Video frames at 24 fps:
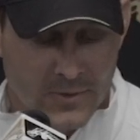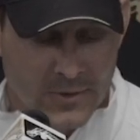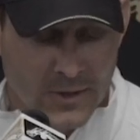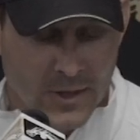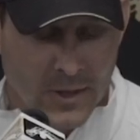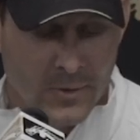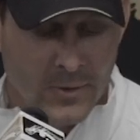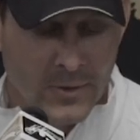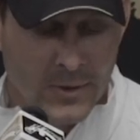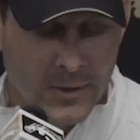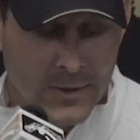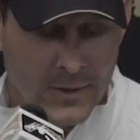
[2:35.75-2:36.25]

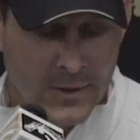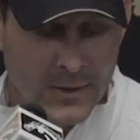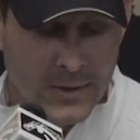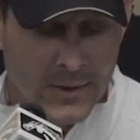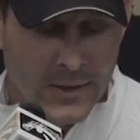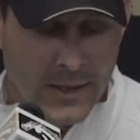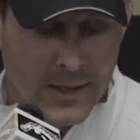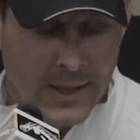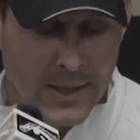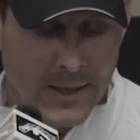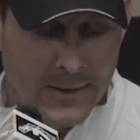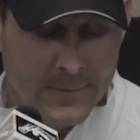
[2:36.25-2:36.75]
So,
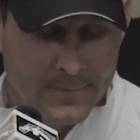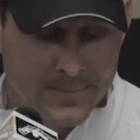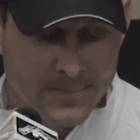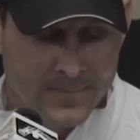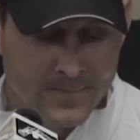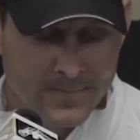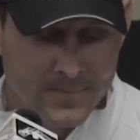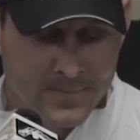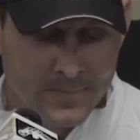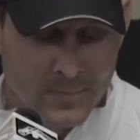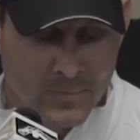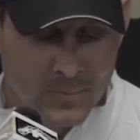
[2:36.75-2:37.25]

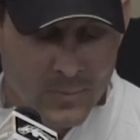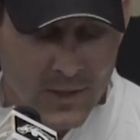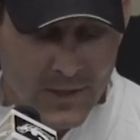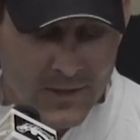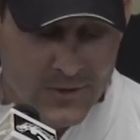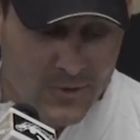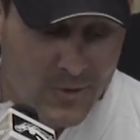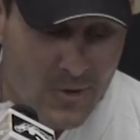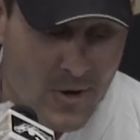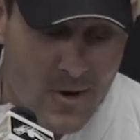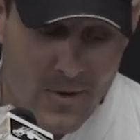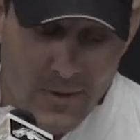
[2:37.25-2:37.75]
but
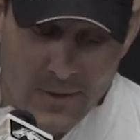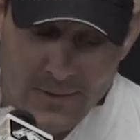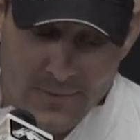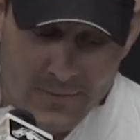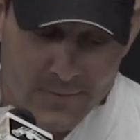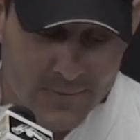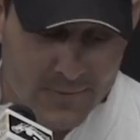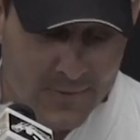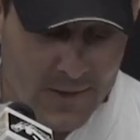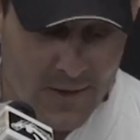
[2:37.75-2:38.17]
he's growing.